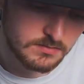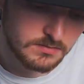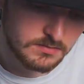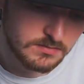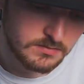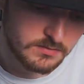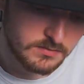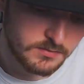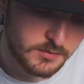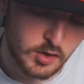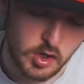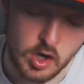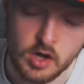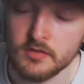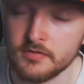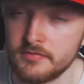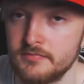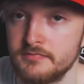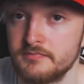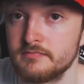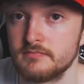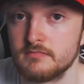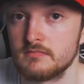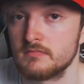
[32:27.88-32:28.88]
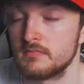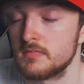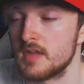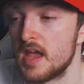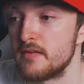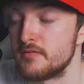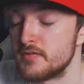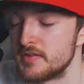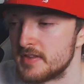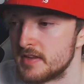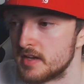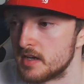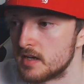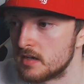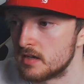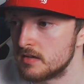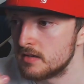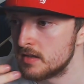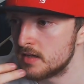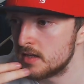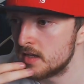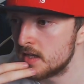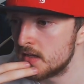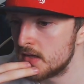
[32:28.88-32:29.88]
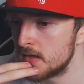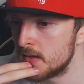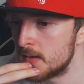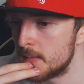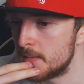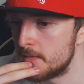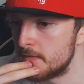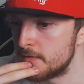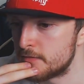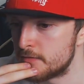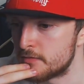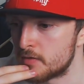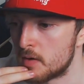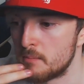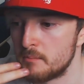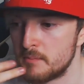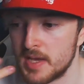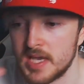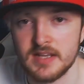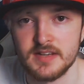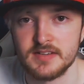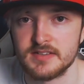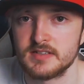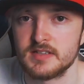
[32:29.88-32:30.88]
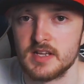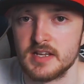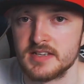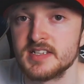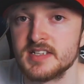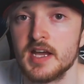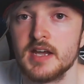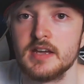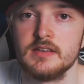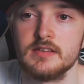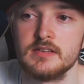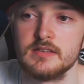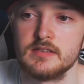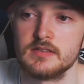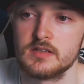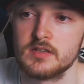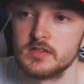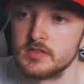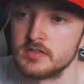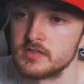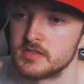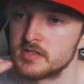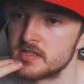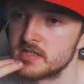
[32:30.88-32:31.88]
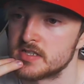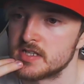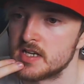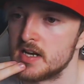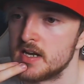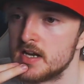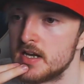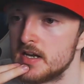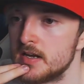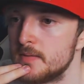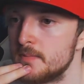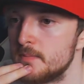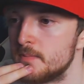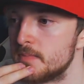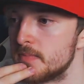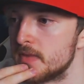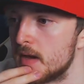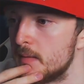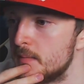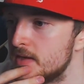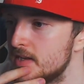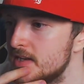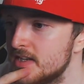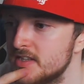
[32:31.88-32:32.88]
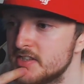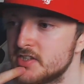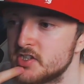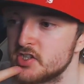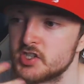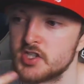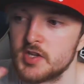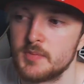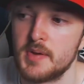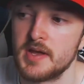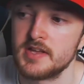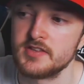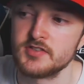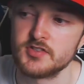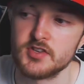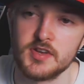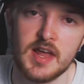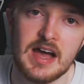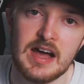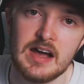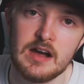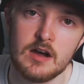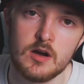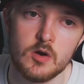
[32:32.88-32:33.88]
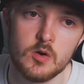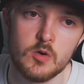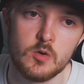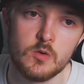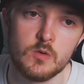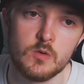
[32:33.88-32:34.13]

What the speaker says: forgotten everything from being a Titan, because I mean, it just depends on how